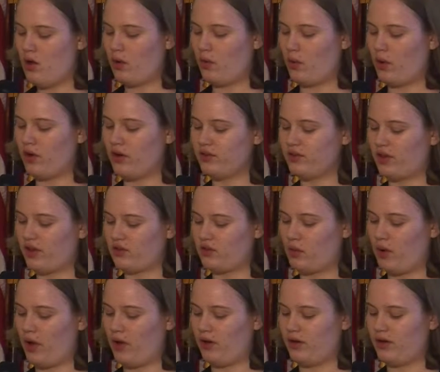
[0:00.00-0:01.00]
Queer
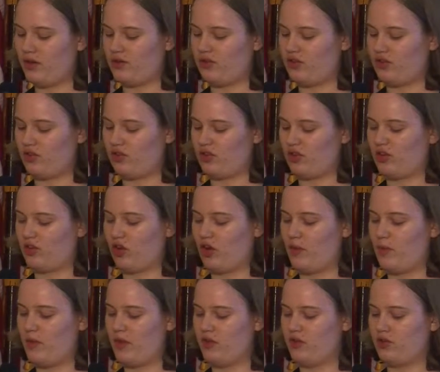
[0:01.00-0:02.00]
sexuality is just a
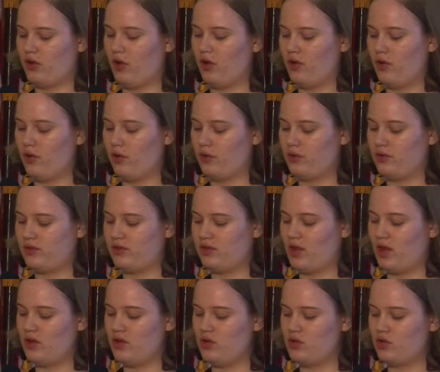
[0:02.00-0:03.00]
term that denotes
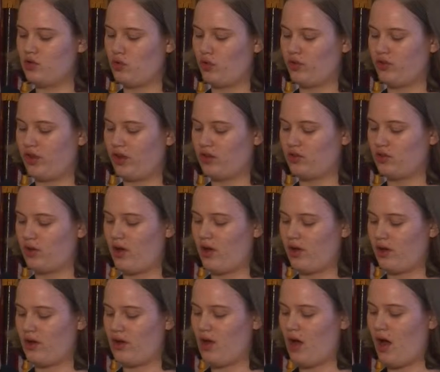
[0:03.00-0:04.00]
unusual
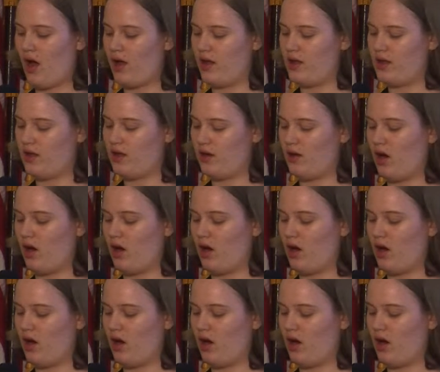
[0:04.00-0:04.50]
sexuality, i.e.